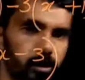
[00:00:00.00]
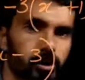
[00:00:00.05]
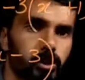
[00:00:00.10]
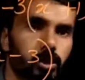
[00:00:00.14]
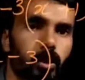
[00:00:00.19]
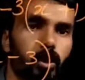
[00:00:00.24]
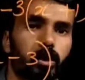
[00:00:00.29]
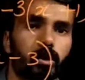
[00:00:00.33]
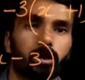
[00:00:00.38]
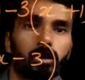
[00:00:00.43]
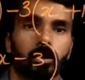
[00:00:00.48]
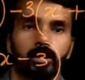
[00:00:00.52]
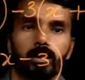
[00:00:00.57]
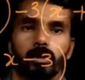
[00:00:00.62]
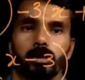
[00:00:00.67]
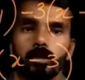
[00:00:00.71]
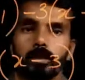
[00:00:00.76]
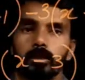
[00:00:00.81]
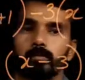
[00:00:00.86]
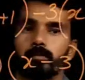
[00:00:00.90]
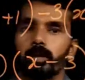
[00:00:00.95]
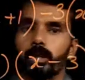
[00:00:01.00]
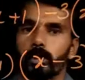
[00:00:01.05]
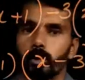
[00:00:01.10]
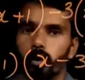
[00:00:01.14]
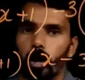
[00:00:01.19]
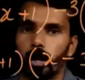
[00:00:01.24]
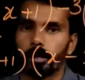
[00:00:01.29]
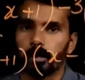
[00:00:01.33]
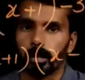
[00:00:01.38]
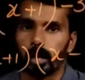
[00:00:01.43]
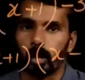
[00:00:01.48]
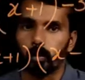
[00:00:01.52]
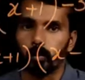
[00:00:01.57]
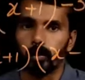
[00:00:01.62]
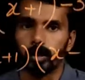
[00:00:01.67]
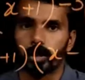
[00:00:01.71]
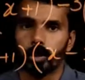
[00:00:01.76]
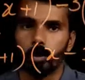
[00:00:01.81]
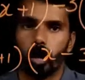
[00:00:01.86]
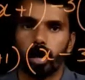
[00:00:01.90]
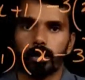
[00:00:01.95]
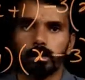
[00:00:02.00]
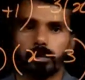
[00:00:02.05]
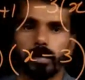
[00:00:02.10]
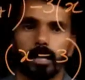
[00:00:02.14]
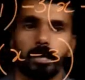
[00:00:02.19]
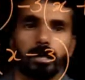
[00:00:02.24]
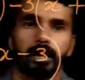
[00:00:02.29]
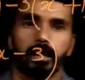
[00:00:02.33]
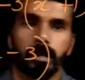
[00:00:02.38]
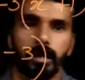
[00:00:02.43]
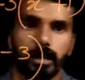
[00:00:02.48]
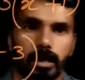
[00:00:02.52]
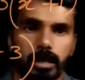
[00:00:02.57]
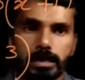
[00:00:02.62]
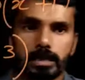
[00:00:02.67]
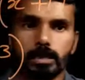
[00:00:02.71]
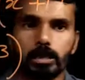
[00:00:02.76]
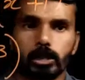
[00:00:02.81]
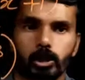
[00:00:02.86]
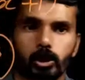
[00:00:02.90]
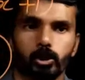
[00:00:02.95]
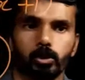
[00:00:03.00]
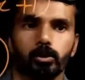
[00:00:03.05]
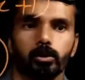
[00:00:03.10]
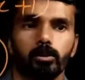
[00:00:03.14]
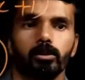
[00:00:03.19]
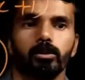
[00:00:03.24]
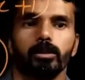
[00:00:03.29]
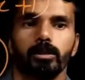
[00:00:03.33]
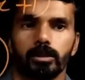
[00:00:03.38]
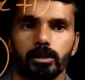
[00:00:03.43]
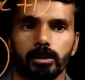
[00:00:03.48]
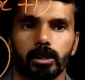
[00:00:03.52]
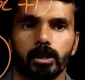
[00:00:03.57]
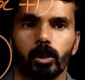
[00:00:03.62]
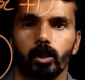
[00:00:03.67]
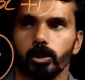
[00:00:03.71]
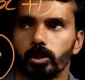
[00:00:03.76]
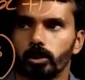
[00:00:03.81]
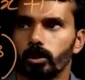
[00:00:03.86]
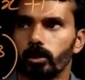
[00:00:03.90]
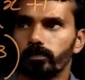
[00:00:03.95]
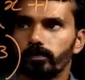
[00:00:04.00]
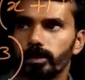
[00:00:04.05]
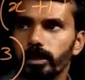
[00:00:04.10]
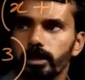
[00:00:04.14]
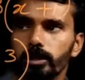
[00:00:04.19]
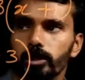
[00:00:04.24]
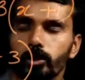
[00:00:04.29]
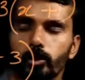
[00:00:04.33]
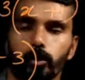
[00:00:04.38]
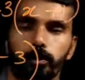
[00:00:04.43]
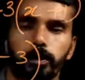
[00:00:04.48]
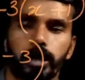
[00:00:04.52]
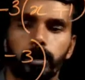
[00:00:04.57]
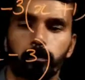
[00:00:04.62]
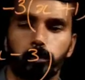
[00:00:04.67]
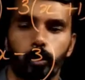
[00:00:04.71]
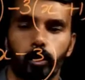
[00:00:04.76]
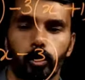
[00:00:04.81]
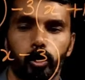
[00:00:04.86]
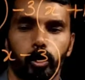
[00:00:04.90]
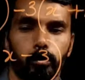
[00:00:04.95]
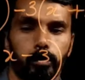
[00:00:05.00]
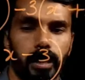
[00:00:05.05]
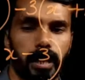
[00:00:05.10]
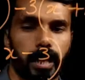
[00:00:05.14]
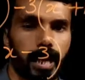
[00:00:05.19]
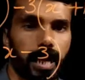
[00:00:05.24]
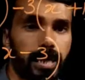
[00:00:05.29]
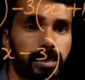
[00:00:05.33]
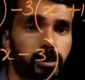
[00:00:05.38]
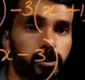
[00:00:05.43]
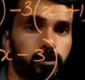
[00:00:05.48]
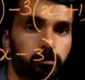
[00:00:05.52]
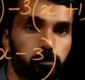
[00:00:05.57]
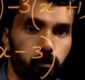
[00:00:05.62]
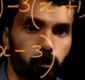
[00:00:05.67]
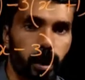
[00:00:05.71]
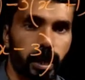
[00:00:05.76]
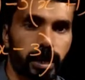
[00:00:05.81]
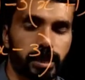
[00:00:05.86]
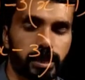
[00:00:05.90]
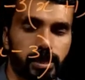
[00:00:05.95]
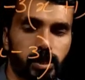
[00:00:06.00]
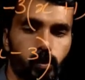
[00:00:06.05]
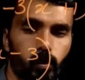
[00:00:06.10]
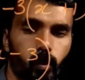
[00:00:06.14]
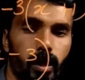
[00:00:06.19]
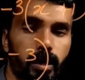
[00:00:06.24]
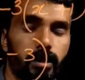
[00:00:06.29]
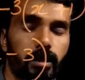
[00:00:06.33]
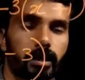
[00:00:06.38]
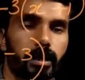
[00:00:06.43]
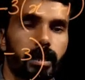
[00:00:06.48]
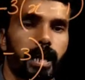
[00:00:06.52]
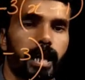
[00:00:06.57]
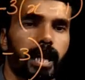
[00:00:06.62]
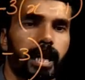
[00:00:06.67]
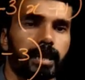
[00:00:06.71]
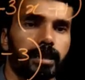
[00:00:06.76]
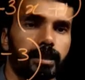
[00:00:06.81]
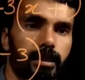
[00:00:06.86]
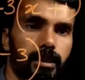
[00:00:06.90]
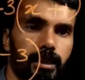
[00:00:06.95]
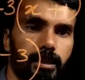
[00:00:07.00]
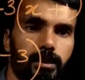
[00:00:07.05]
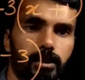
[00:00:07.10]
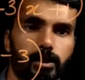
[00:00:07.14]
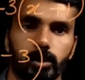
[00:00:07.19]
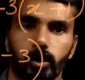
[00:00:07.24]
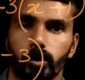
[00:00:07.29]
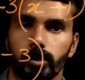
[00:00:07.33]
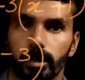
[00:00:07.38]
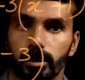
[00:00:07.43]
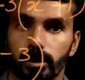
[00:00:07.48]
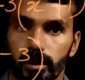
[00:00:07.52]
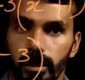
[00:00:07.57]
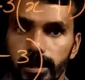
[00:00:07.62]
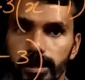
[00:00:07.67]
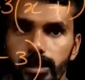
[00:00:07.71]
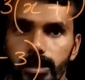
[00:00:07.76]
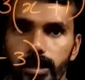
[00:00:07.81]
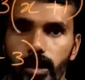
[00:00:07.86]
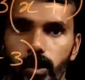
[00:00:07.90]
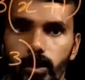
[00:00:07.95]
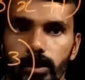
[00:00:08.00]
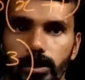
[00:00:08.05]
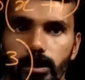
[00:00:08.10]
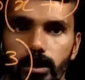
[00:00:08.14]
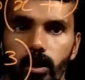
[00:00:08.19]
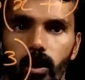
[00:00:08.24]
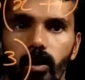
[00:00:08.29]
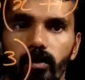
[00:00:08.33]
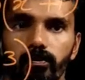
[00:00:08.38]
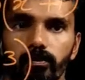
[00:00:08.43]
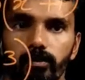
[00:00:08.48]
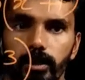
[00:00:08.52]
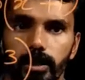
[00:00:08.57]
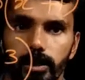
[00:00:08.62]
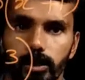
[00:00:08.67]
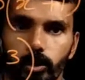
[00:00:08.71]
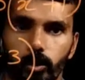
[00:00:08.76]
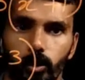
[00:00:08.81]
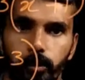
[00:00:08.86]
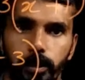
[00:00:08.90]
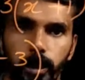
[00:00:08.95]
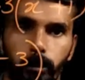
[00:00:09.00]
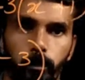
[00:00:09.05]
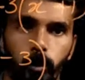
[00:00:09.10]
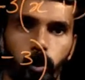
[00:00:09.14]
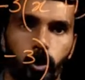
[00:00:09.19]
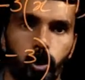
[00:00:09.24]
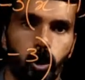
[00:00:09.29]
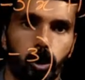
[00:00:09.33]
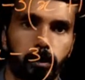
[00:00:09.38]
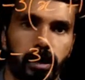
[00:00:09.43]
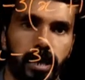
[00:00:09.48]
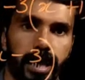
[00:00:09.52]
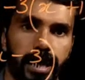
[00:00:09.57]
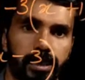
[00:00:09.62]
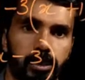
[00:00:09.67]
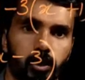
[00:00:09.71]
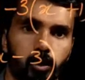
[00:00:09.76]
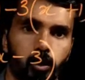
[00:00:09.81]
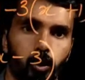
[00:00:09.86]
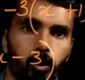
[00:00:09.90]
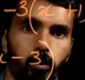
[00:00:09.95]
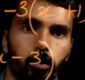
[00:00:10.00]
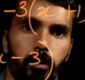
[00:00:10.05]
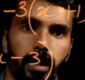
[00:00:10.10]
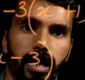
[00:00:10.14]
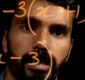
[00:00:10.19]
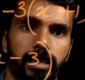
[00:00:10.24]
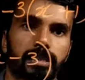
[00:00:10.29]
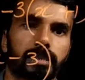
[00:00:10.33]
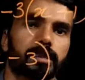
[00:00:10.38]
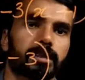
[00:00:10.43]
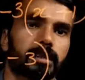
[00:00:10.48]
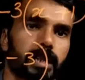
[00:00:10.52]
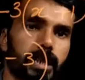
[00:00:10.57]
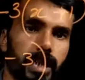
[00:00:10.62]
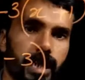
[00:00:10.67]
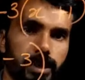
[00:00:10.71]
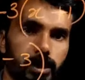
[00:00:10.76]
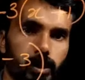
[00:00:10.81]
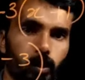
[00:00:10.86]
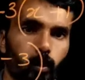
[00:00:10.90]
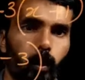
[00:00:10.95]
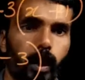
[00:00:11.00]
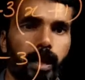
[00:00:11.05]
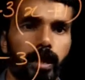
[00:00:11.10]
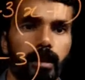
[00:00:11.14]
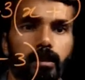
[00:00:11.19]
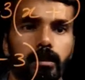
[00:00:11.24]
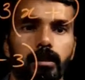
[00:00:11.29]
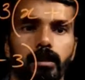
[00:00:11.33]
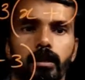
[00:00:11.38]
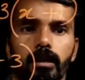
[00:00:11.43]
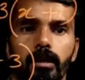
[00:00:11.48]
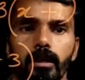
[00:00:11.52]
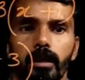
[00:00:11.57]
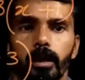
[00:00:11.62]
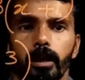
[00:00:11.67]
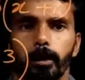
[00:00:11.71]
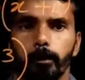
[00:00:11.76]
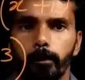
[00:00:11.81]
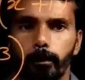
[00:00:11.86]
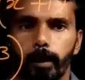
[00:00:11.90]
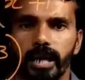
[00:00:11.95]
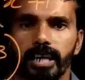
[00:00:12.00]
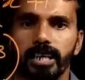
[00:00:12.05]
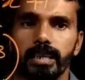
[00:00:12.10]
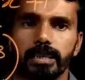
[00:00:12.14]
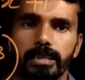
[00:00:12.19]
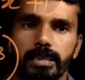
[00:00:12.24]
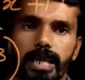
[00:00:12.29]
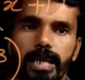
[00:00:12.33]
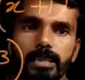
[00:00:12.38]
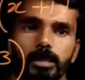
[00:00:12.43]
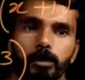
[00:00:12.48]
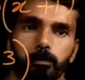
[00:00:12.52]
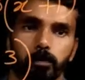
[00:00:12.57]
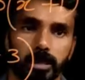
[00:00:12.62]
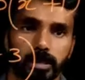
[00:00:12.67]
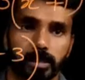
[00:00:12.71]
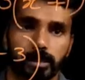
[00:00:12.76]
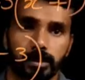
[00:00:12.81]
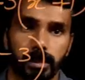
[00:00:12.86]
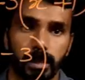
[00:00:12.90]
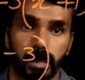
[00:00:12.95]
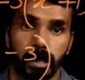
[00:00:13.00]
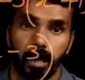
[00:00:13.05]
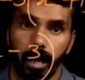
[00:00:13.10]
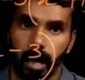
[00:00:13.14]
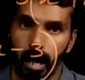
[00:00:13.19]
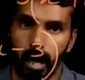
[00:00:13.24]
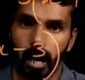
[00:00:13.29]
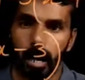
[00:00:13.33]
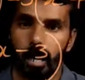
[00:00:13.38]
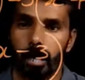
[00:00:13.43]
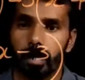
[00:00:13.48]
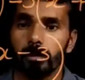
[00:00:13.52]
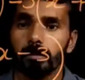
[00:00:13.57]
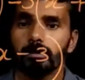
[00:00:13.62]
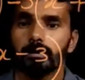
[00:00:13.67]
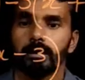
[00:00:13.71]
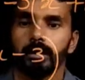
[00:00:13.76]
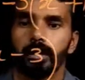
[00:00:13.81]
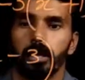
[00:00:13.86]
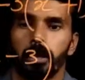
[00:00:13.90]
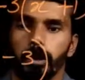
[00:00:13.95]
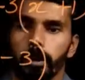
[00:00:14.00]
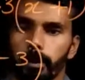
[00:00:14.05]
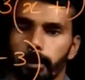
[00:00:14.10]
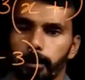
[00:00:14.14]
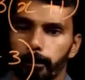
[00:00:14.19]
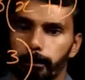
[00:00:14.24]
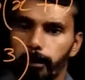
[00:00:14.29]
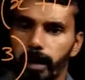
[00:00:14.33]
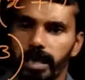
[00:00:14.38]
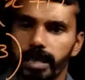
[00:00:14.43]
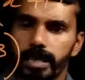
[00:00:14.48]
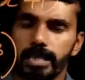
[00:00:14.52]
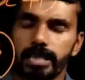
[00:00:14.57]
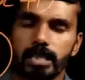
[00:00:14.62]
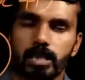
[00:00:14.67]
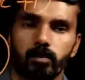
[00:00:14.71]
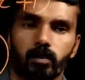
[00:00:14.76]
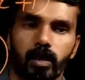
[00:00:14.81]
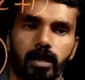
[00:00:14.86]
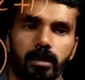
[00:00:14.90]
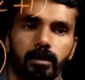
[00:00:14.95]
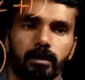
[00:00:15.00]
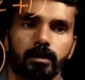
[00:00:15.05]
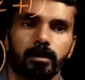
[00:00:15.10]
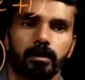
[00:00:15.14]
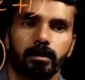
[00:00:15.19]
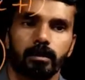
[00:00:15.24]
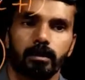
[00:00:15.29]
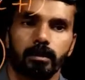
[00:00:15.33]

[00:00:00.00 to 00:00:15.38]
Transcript: So we got the rest two zeros of this cubic polynomial as minus 1 and 3. So the three zeros of this cubic polynomial x cube minus 3x square minus x plus 3 are minus 1,